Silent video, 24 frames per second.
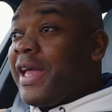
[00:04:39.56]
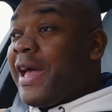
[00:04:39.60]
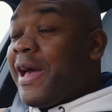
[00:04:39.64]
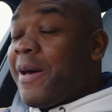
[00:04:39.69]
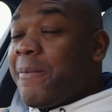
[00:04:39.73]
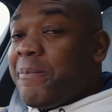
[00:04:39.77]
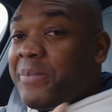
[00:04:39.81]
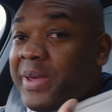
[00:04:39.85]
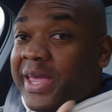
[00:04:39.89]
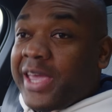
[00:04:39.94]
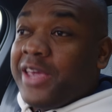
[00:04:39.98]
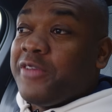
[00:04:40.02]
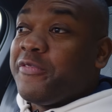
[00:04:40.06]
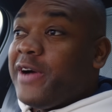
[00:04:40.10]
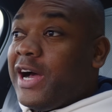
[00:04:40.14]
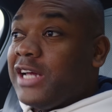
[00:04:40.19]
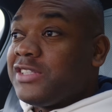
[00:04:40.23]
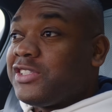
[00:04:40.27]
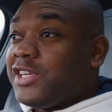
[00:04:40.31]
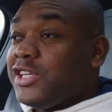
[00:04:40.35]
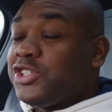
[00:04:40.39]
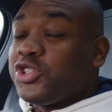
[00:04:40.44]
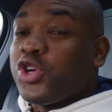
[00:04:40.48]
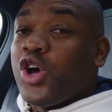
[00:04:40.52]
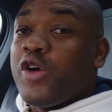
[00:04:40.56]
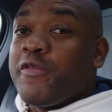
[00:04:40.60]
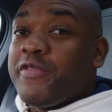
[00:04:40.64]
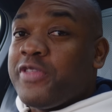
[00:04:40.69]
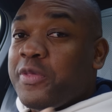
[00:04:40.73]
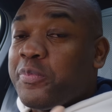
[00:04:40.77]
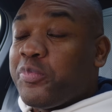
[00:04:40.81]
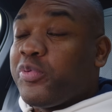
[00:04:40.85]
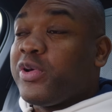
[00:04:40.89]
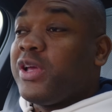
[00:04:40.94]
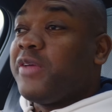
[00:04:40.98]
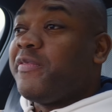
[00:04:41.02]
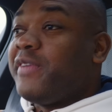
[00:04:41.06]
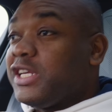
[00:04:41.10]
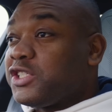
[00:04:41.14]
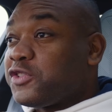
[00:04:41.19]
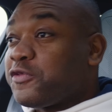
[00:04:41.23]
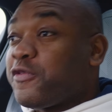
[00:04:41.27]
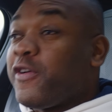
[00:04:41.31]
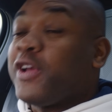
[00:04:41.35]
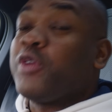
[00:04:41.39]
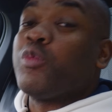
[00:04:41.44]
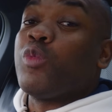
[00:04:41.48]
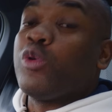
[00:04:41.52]
a big advantage over the previous
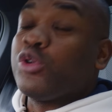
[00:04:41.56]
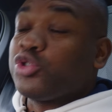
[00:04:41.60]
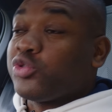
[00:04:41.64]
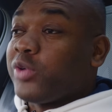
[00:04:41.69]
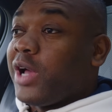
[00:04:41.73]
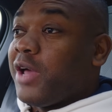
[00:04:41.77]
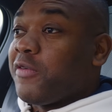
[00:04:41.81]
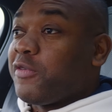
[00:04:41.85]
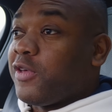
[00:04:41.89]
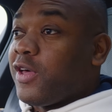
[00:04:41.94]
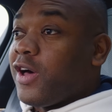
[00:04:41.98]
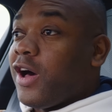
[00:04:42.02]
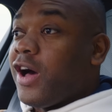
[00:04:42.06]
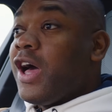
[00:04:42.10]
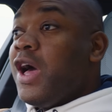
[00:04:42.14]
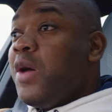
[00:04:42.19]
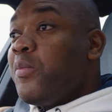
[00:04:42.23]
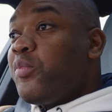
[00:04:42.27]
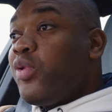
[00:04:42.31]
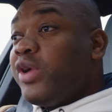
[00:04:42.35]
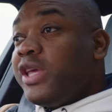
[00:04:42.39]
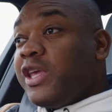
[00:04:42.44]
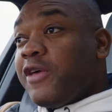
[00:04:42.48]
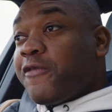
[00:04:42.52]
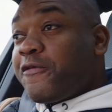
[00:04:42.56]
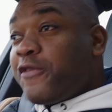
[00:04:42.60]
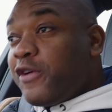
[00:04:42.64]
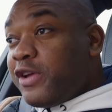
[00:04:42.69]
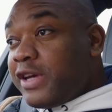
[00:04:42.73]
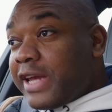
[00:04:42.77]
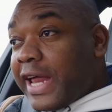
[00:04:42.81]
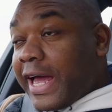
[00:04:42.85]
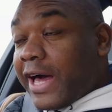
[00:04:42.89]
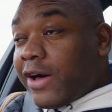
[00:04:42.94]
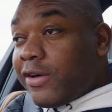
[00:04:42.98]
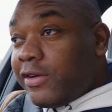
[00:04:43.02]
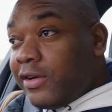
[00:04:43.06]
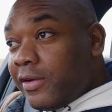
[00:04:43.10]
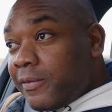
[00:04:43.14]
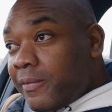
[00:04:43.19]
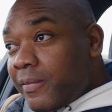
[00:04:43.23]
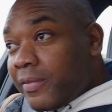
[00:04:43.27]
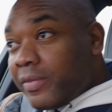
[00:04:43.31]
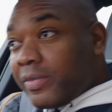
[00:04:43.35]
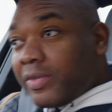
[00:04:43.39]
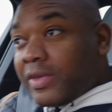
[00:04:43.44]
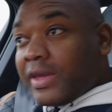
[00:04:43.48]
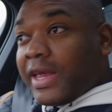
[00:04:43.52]
front-wheel drive car. Put your foot down
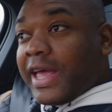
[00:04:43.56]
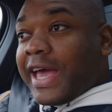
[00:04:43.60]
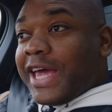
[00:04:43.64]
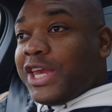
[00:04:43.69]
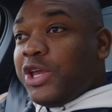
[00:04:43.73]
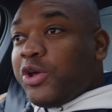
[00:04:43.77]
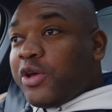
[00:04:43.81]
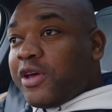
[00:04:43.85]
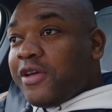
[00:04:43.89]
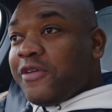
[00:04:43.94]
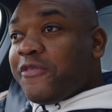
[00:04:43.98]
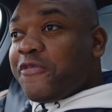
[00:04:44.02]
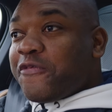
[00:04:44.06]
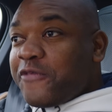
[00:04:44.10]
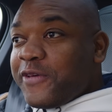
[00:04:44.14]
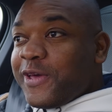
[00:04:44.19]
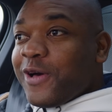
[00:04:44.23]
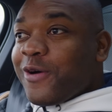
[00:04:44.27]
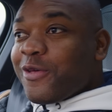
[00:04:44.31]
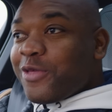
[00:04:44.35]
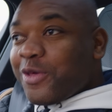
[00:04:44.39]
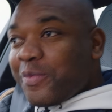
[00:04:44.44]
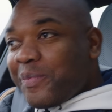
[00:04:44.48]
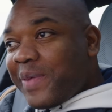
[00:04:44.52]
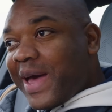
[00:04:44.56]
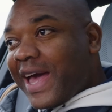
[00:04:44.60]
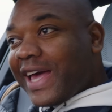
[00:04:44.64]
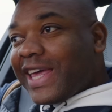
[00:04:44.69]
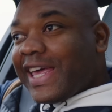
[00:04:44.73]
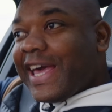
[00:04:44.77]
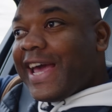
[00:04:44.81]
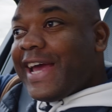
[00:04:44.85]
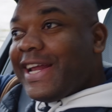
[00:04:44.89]
and you can feel the back